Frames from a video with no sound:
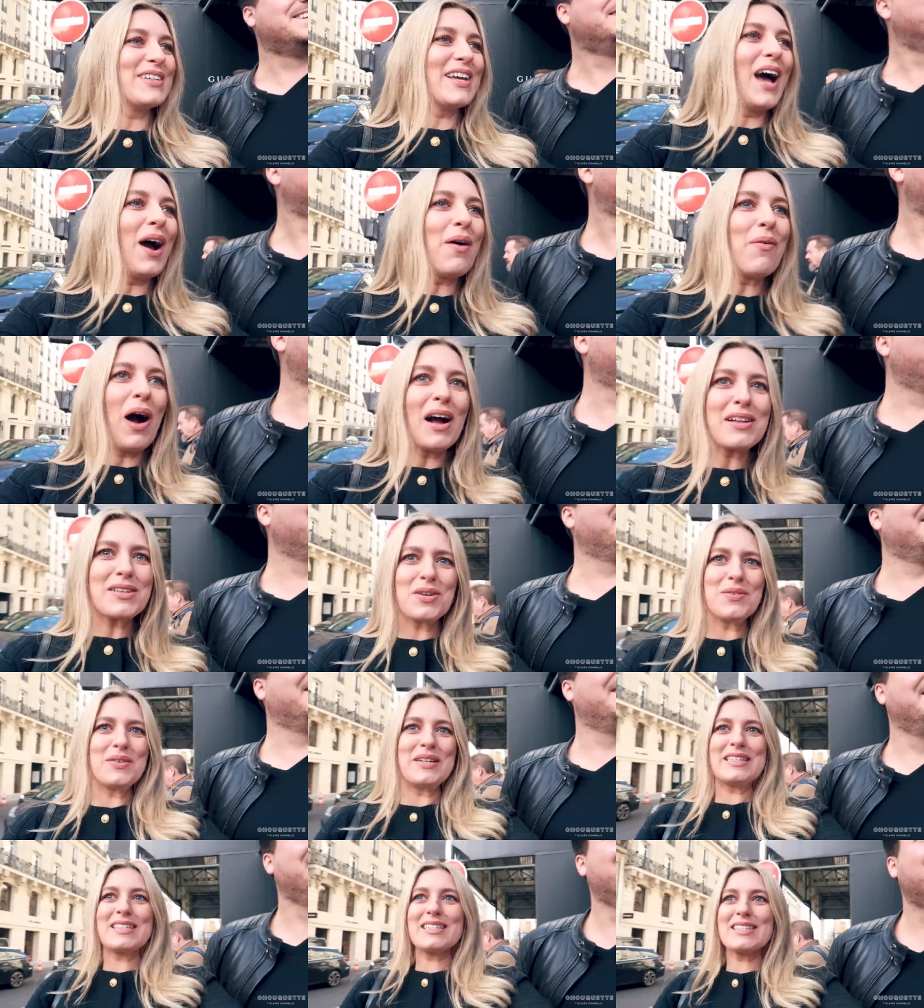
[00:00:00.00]
Yeah, why do
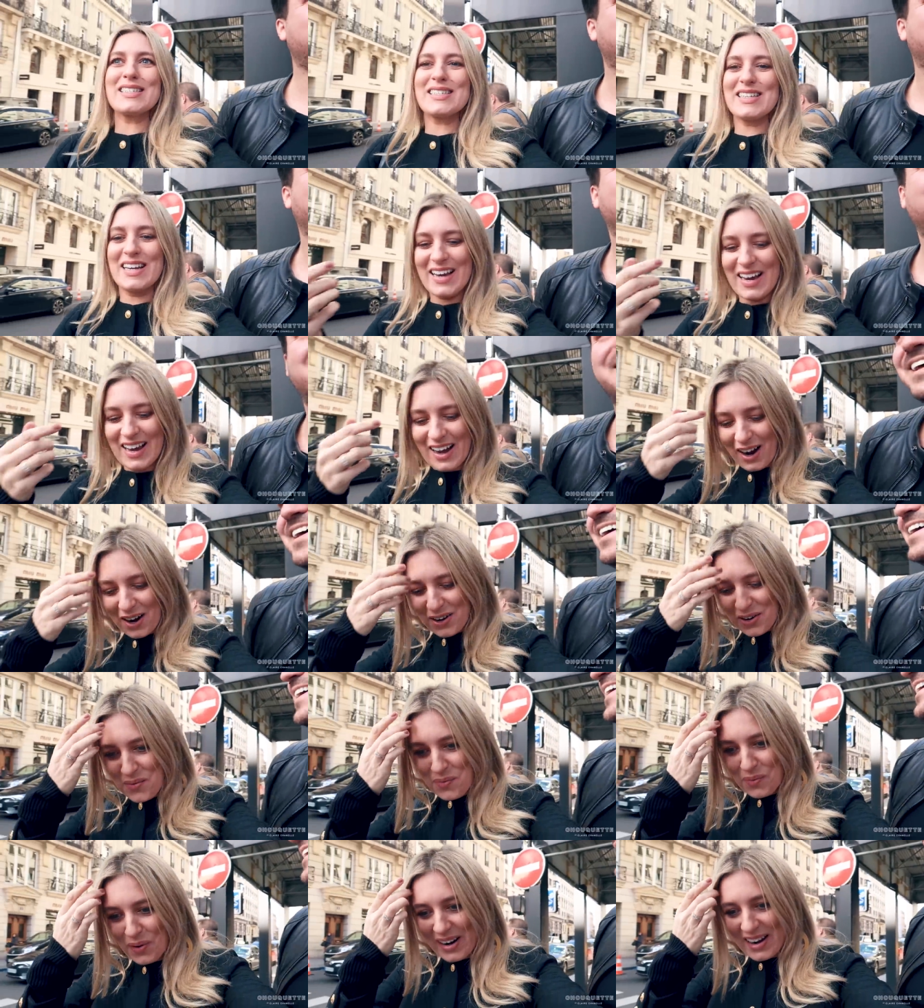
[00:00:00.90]
I need to see it? I
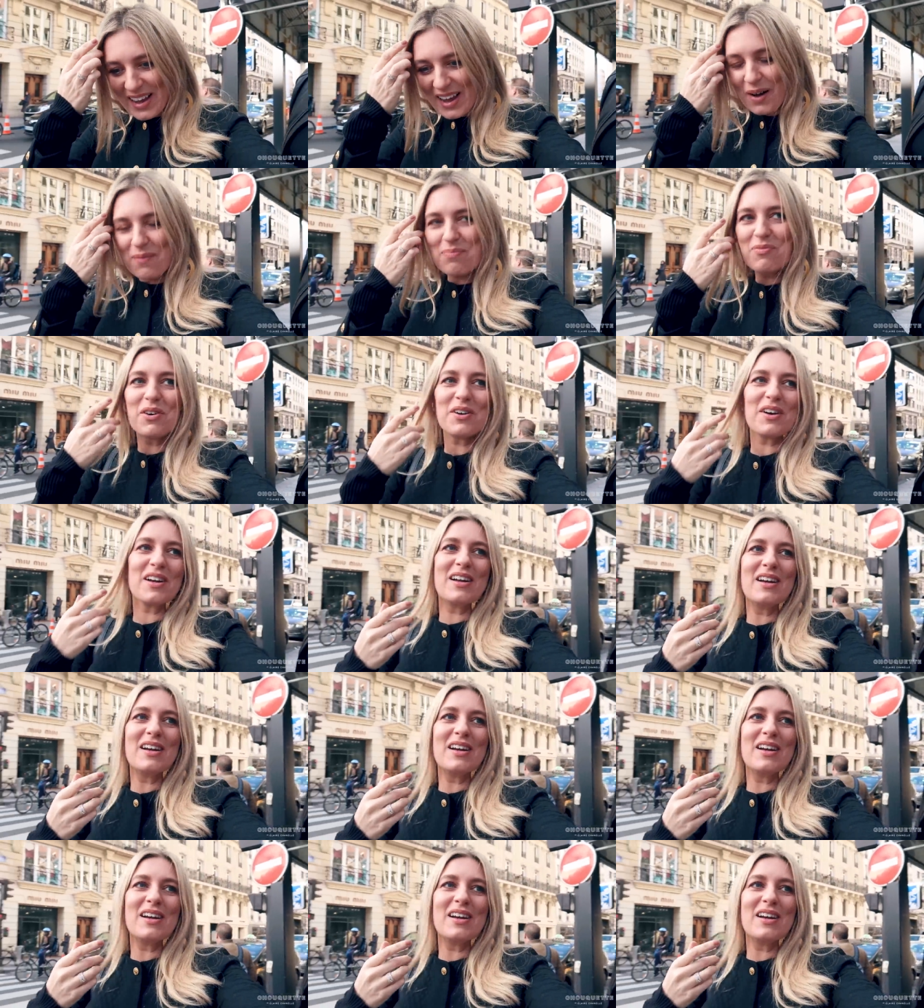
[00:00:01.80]
don't want it. I'm